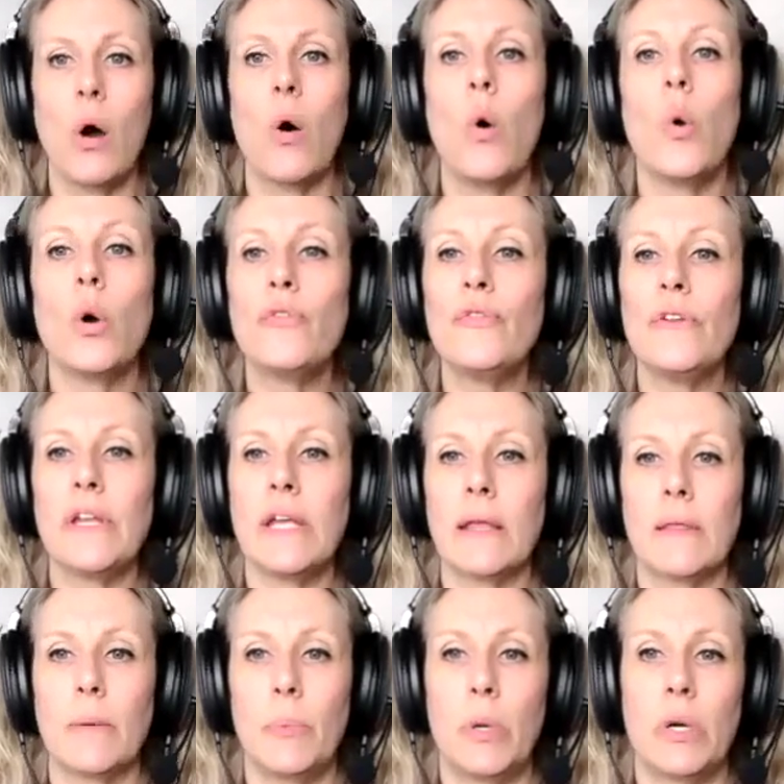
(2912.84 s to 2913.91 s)

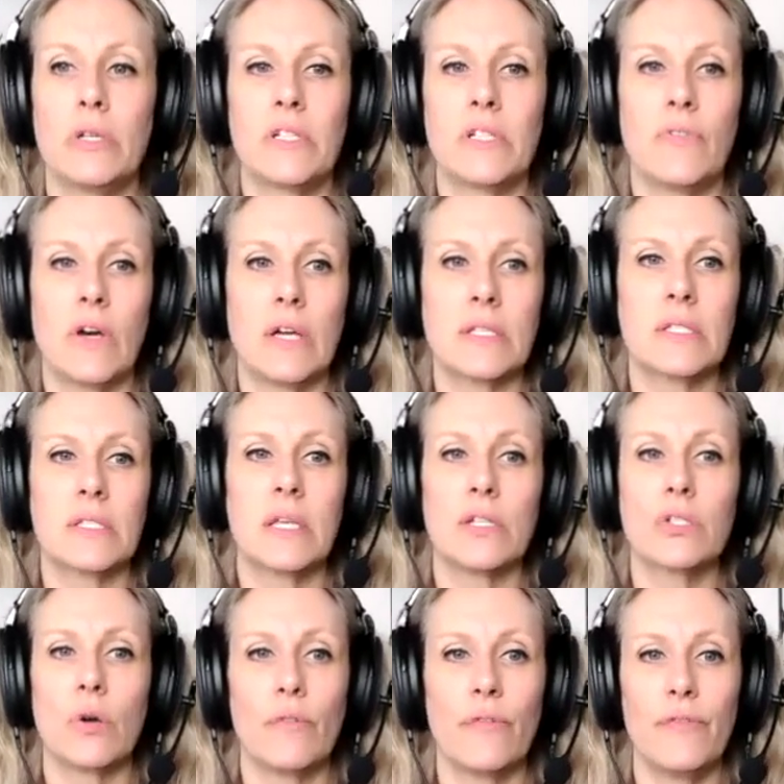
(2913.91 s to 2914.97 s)
orphaning the parts of us that
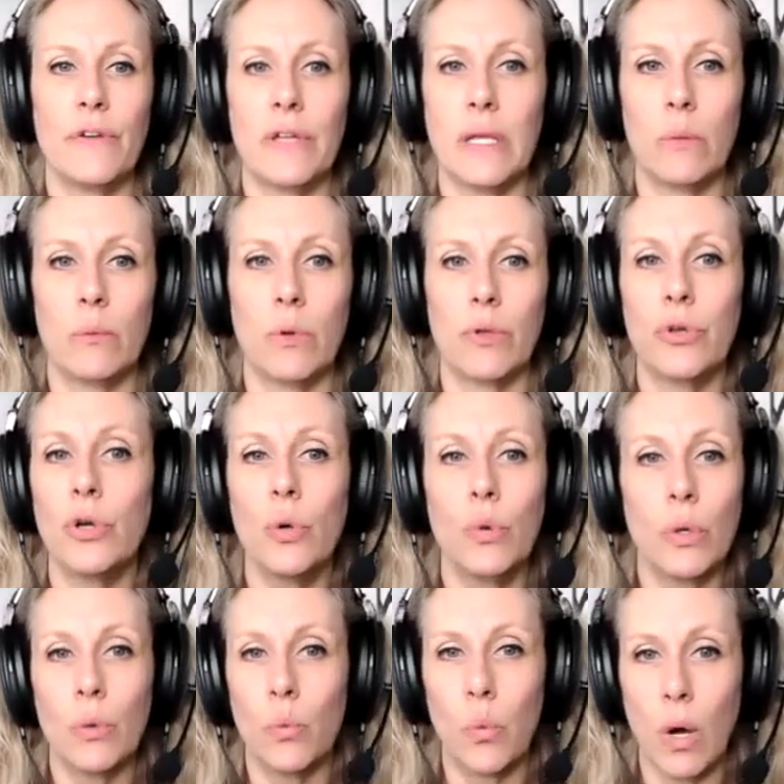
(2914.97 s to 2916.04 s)
don't fit in with who
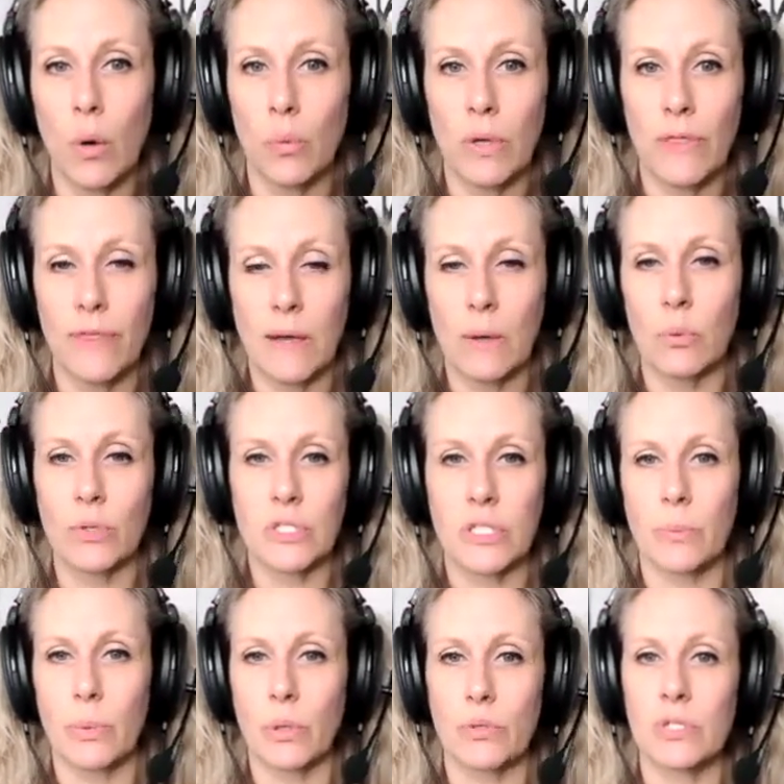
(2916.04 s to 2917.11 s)
and what we think we're
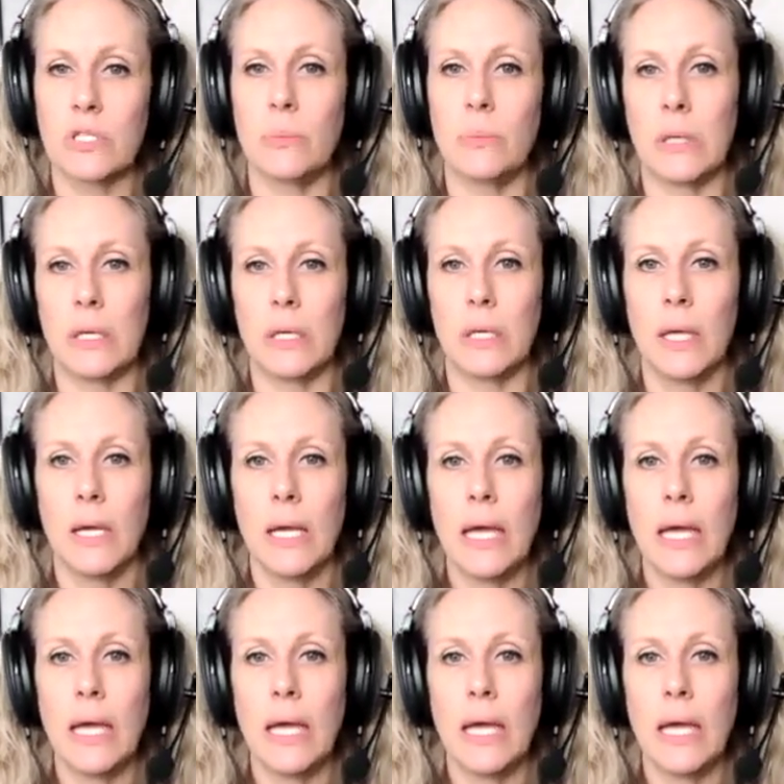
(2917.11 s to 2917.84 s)
supposed to be,